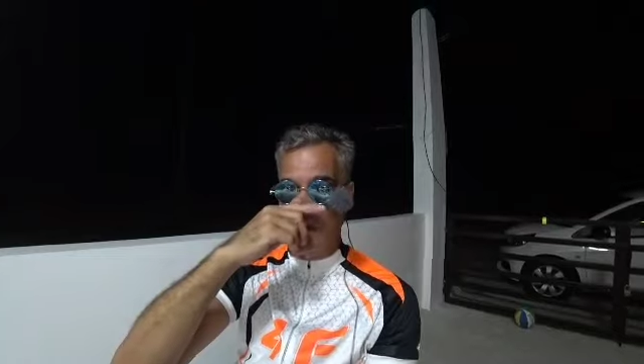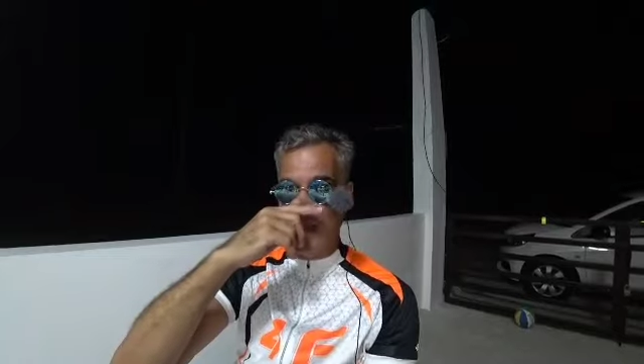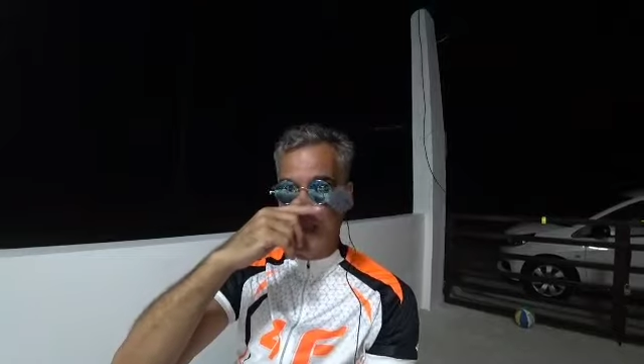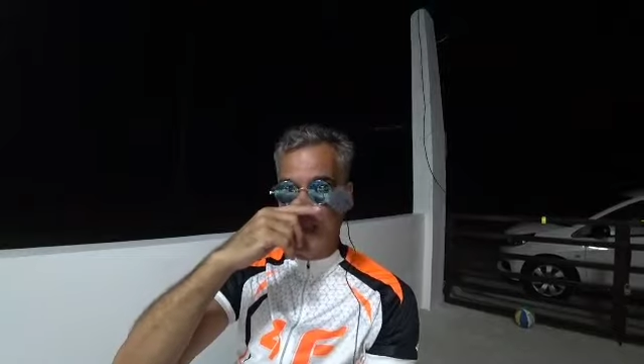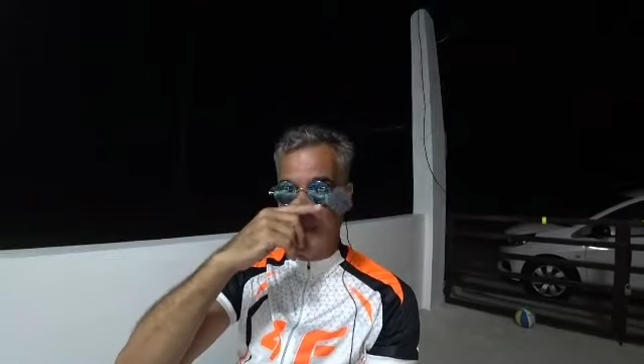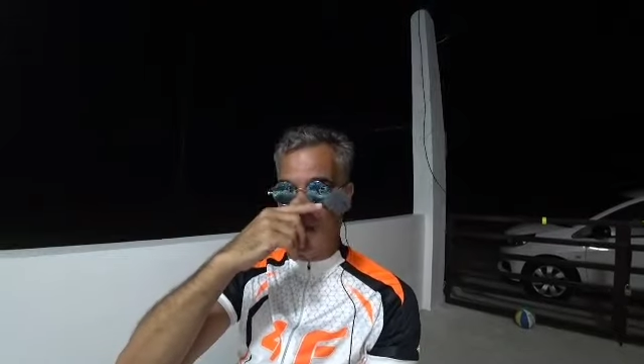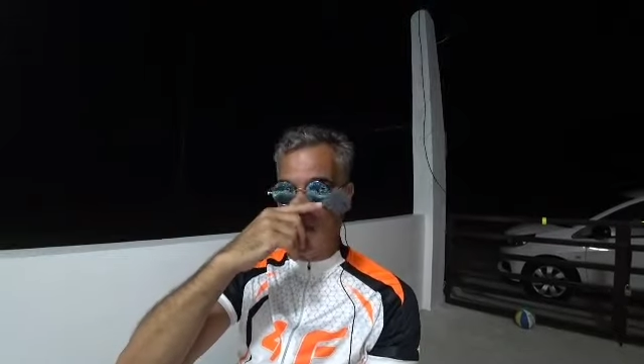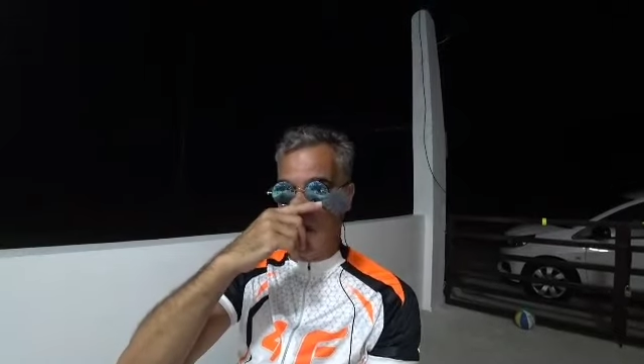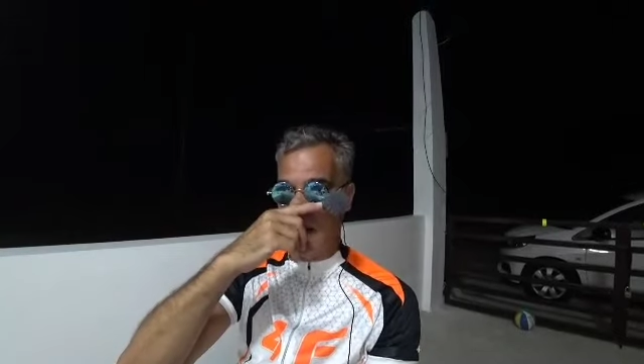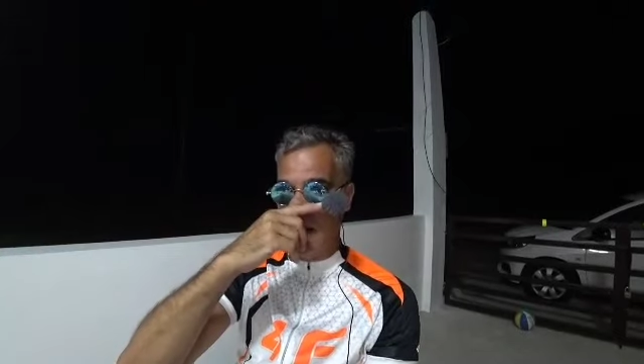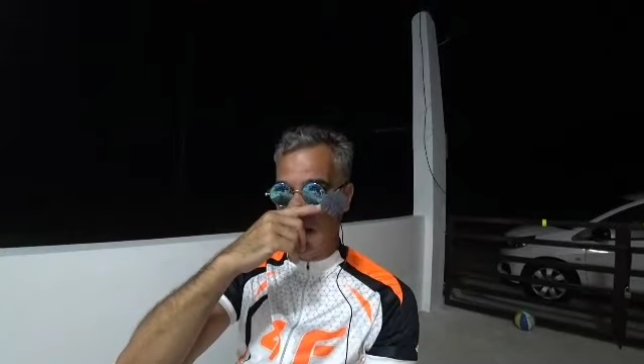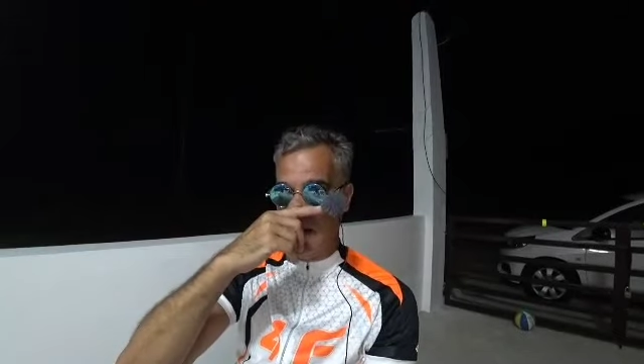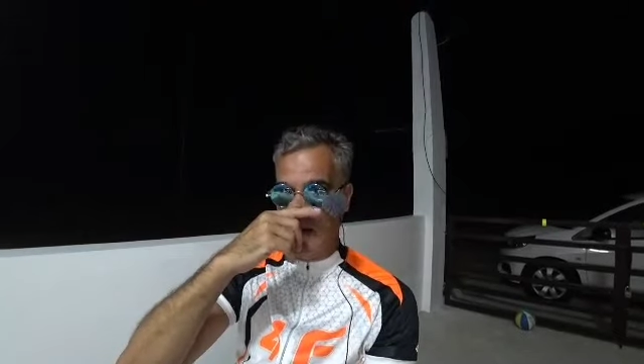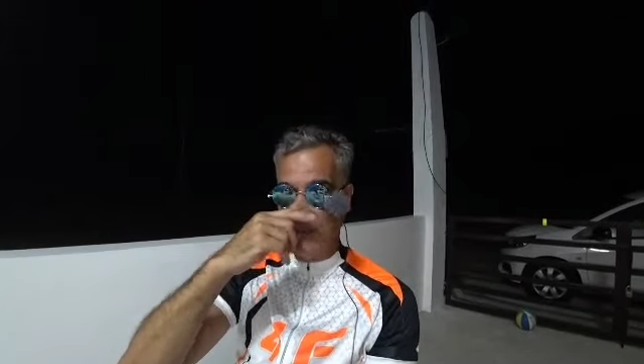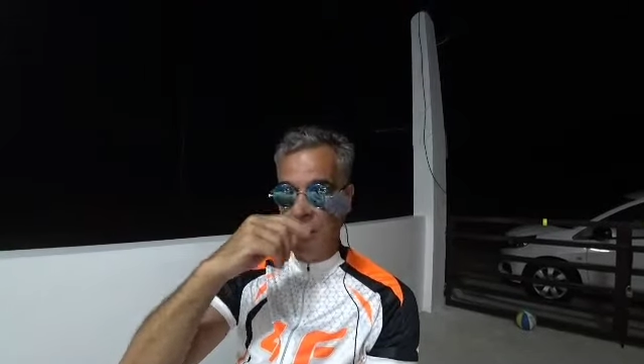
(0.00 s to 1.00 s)
second thought,
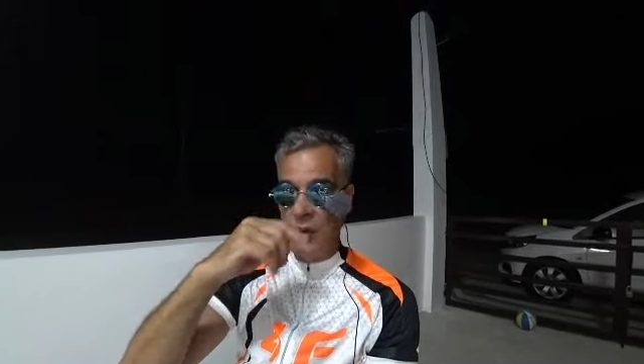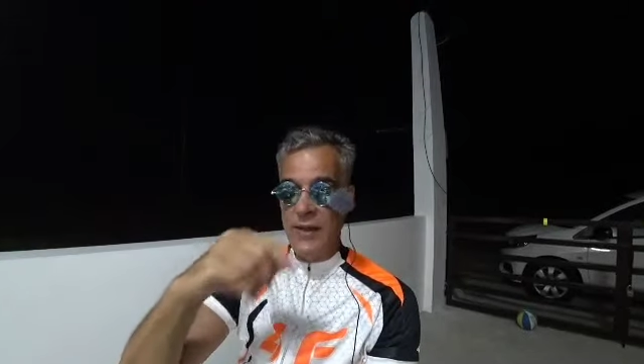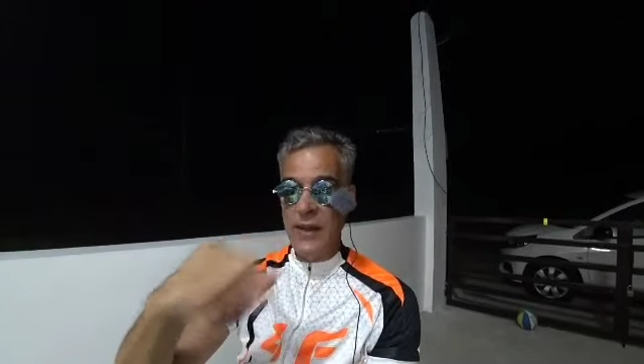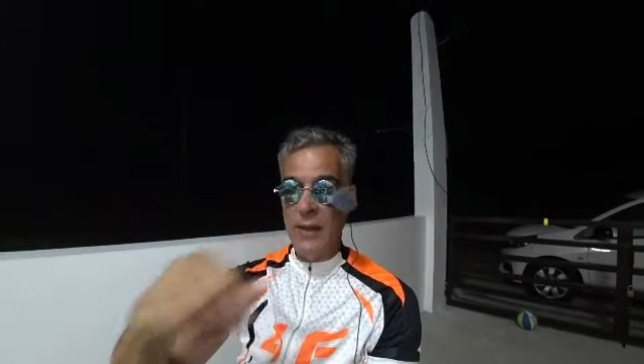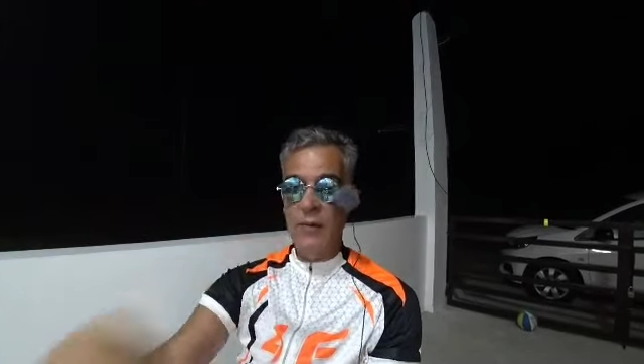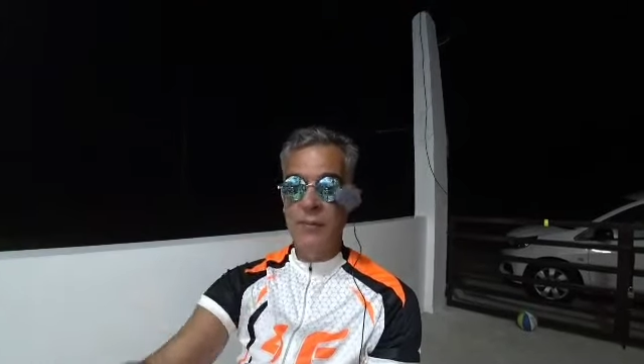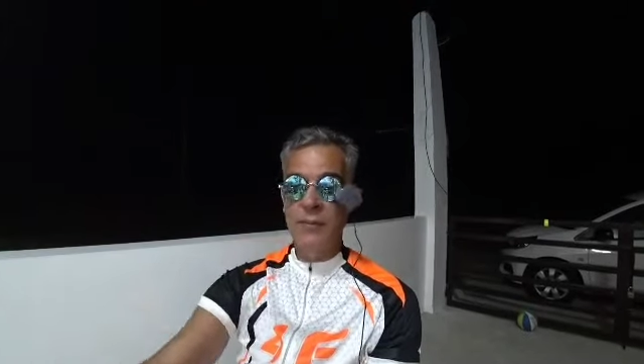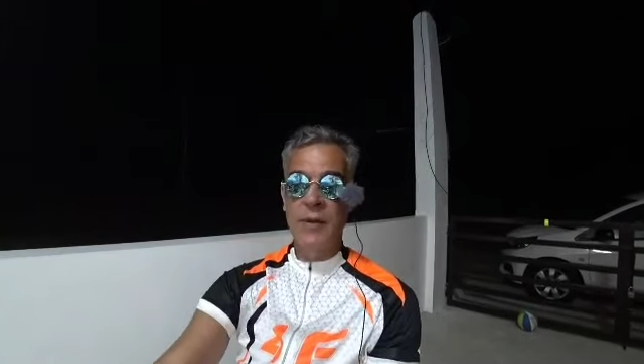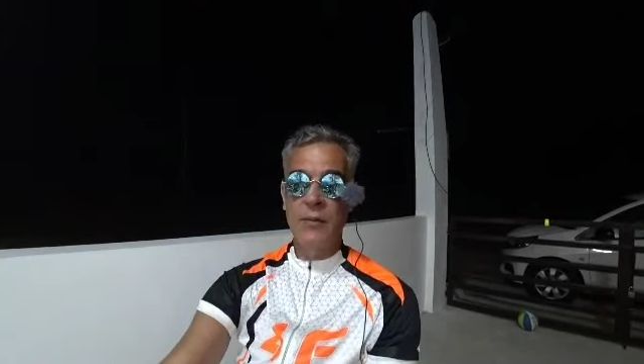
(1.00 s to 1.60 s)
I said, boy, that would